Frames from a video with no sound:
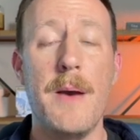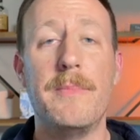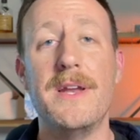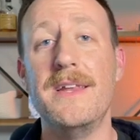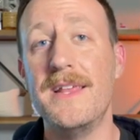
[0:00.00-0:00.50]

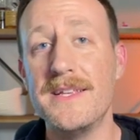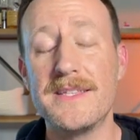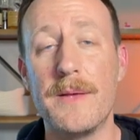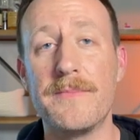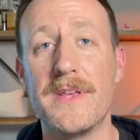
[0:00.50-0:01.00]
but it is
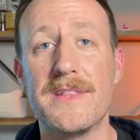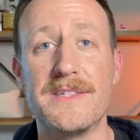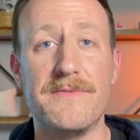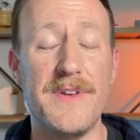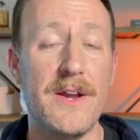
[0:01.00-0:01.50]
something
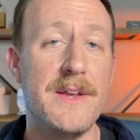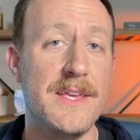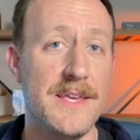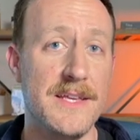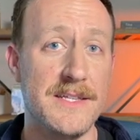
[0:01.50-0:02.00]
that's very
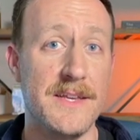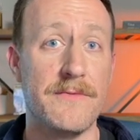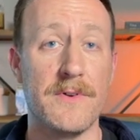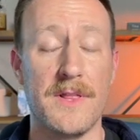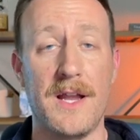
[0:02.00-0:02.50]
easy
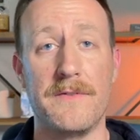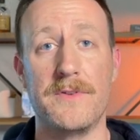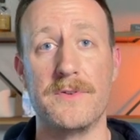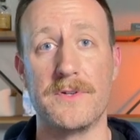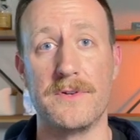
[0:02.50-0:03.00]
for a lot of
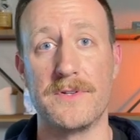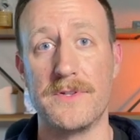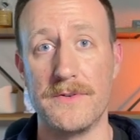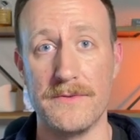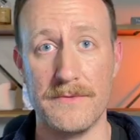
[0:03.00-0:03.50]
users to